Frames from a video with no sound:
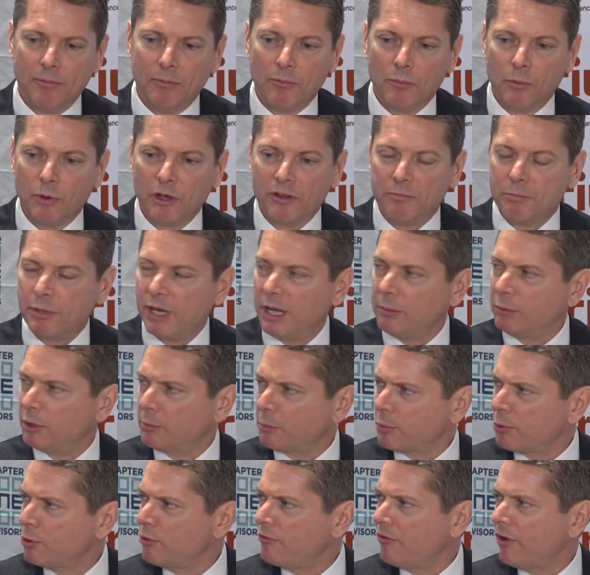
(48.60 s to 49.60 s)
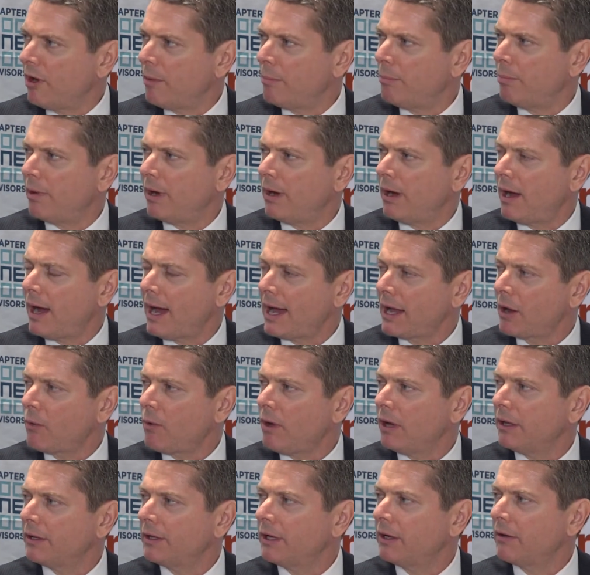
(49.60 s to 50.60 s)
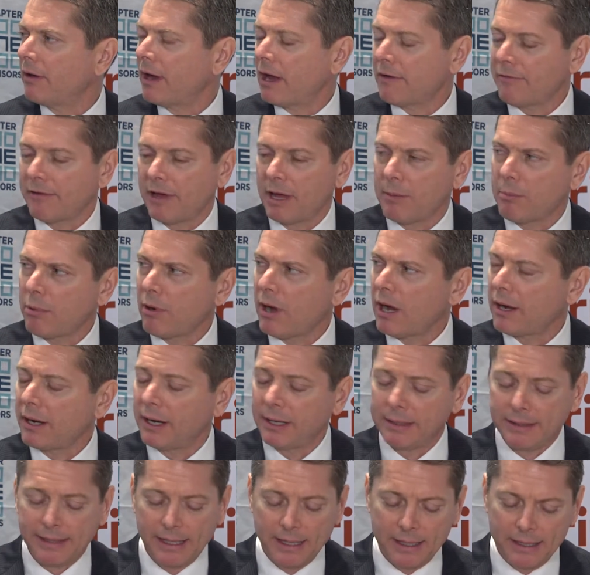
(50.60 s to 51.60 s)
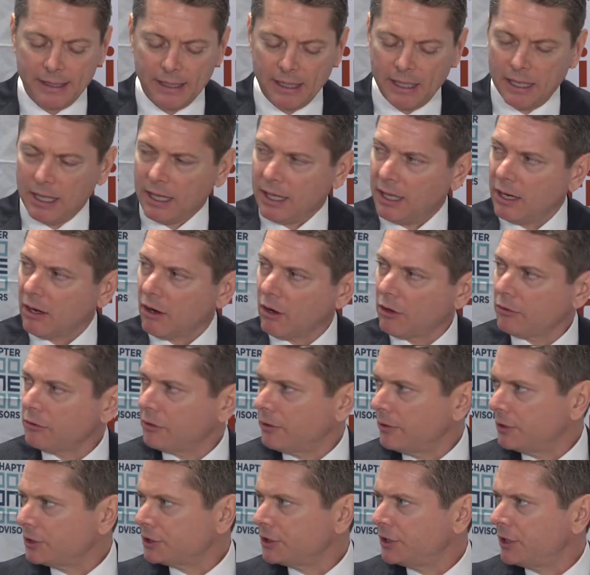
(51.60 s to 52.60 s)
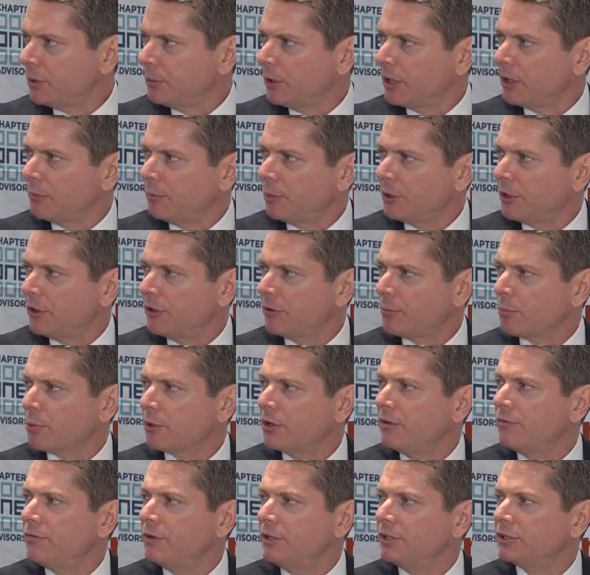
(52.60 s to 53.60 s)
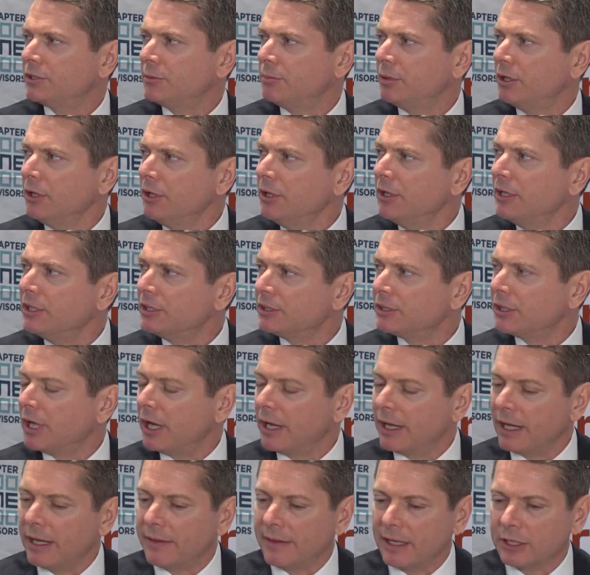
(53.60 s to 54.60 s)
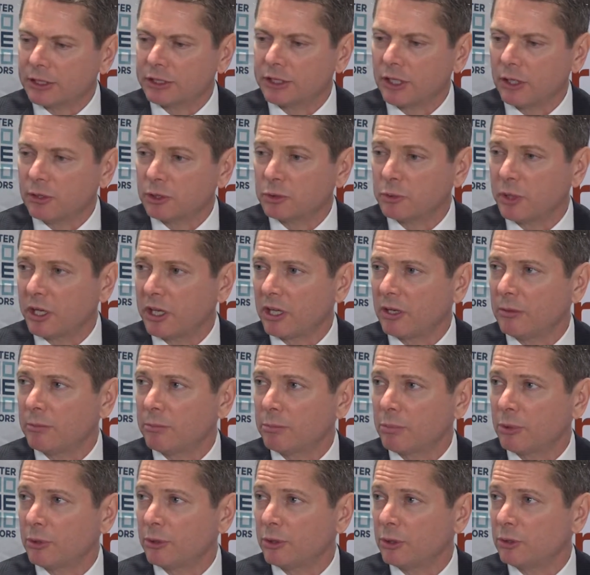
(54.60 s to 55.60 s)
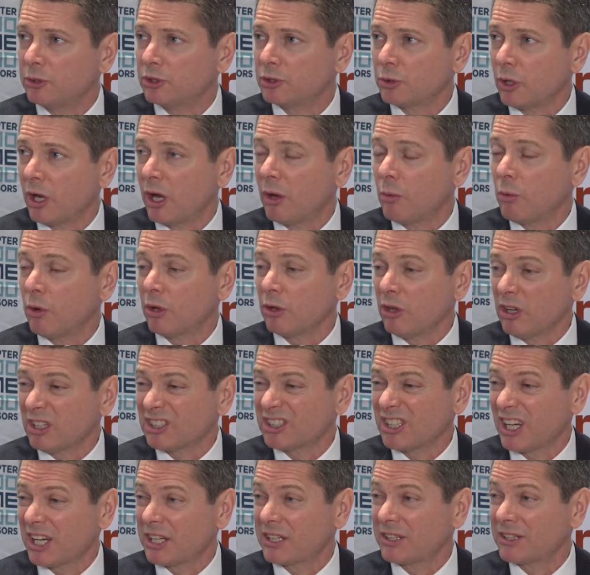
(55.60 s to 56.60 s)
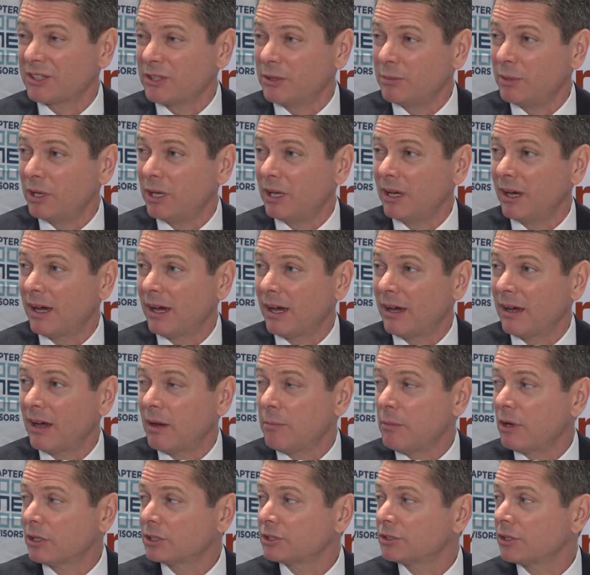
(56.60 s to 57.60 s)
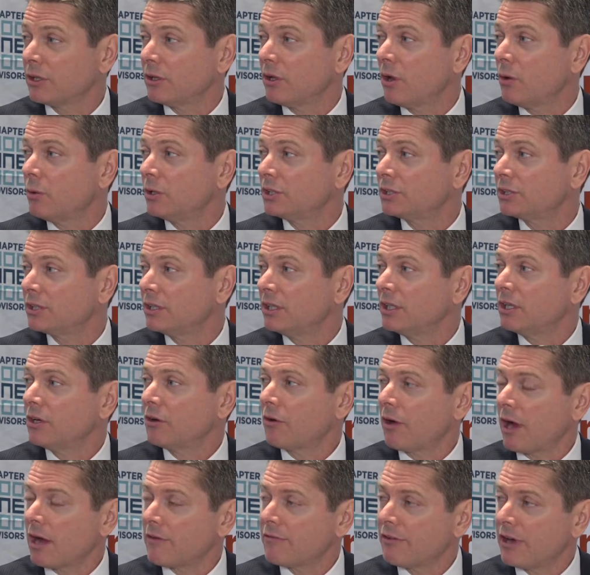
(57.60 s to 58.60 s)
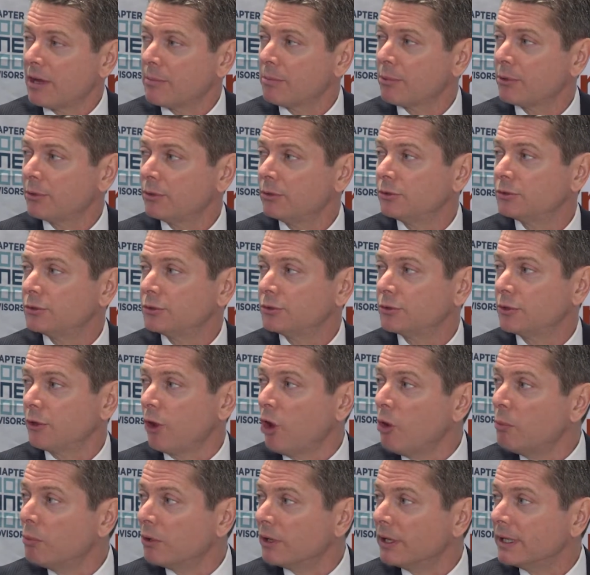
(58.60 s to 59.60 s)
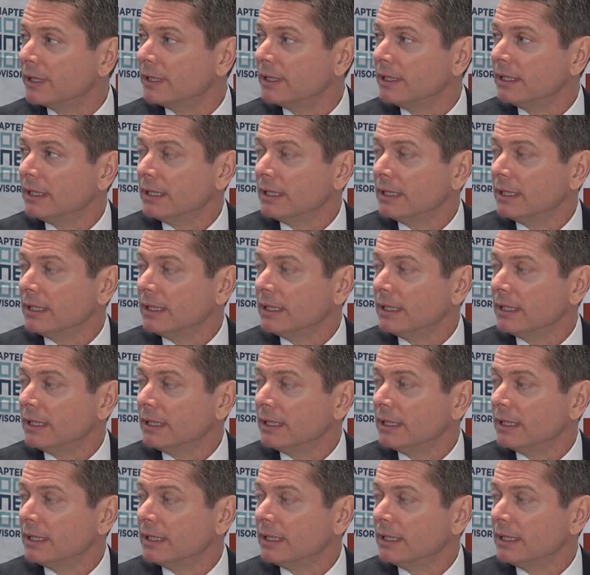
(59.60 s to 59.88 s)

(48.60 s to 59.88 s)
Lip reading: We've been able to prove up a high-quality graphite product, and earlier this year we completed a pre-feasibility study that shows we can produce what looks like to be amongst the lowest graphite producers globally.